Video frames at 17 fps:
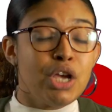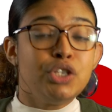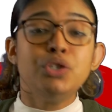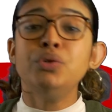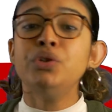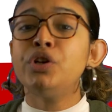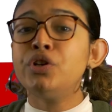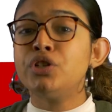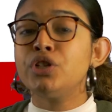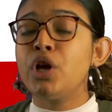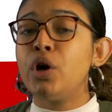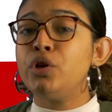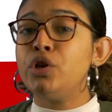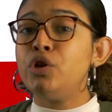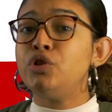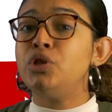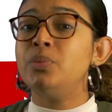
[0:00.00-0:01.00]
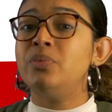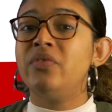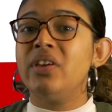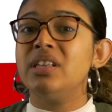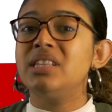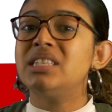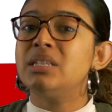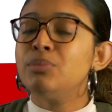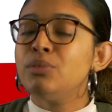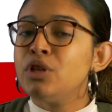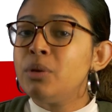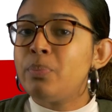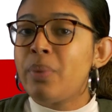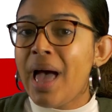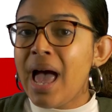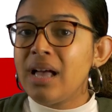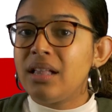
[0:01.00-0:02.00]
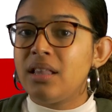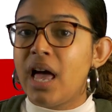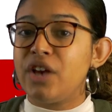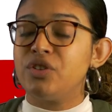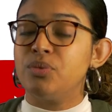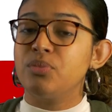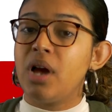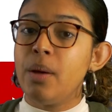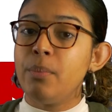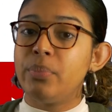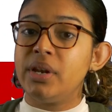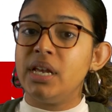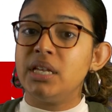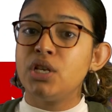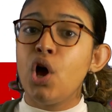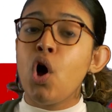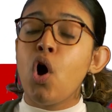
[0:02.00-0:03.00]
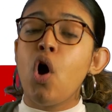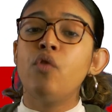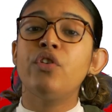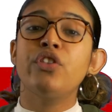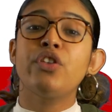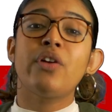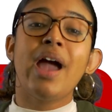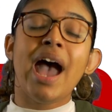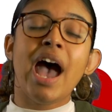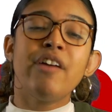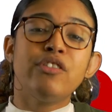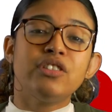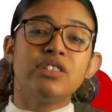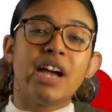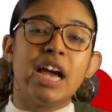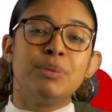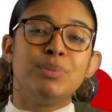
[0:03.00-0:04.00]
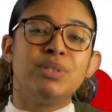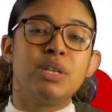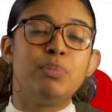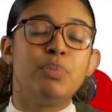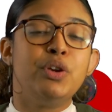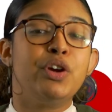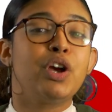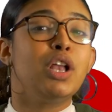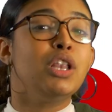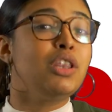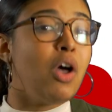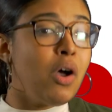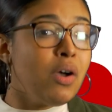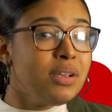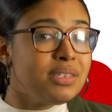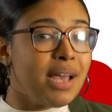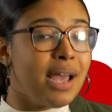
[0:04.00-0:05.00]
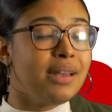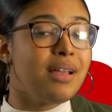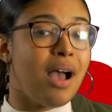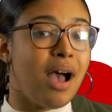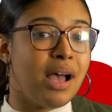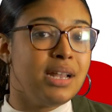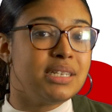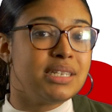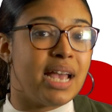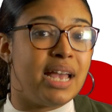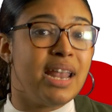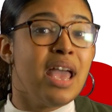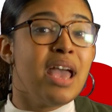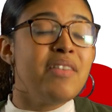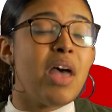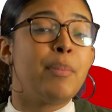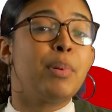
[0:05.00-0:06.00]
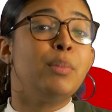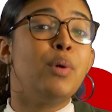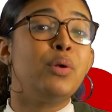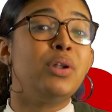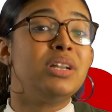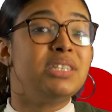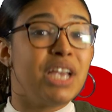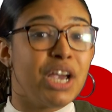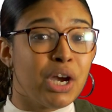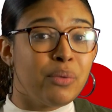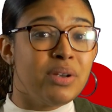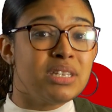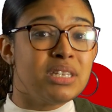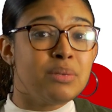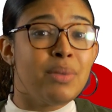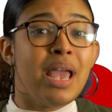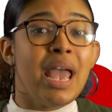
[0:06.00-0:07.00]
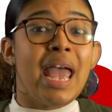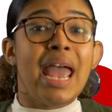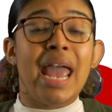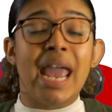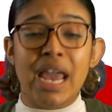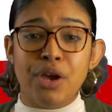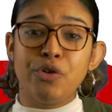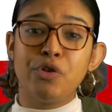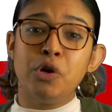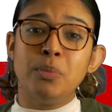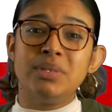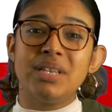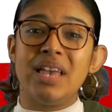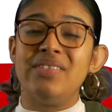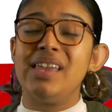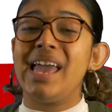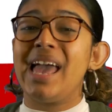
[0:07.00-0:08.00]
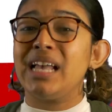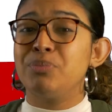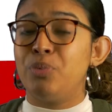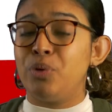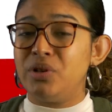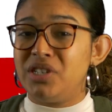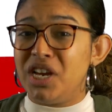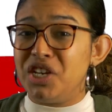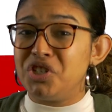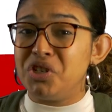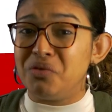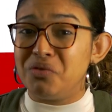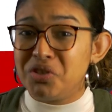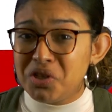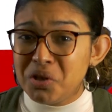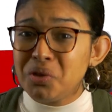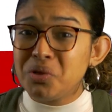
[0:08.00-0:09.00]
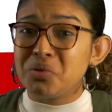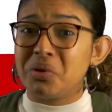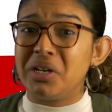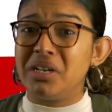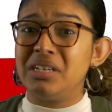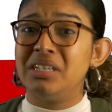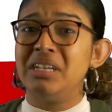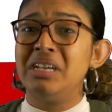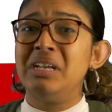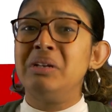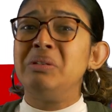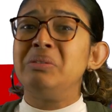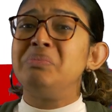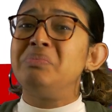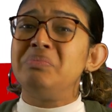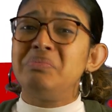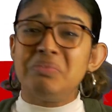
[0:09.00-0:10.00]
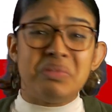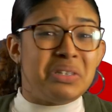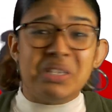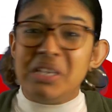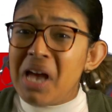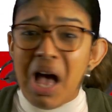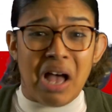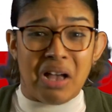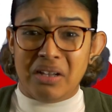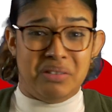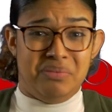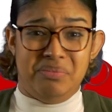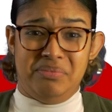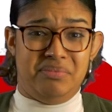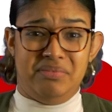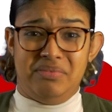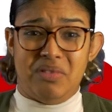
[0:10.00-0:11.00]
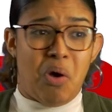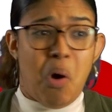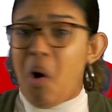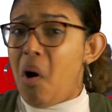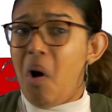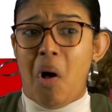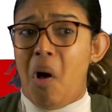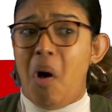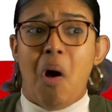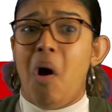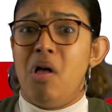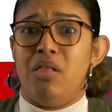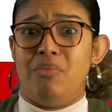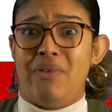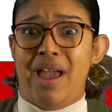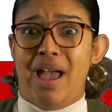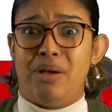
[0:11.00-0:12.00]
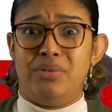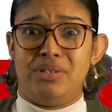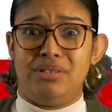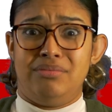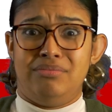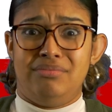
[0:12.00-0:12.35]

2 years ago, YouTube faced similar backlash from companies over their advertisements appearing alongside content that promoted terrorism, hate groups, and the exploitation of children. Yuck. Gross. All around.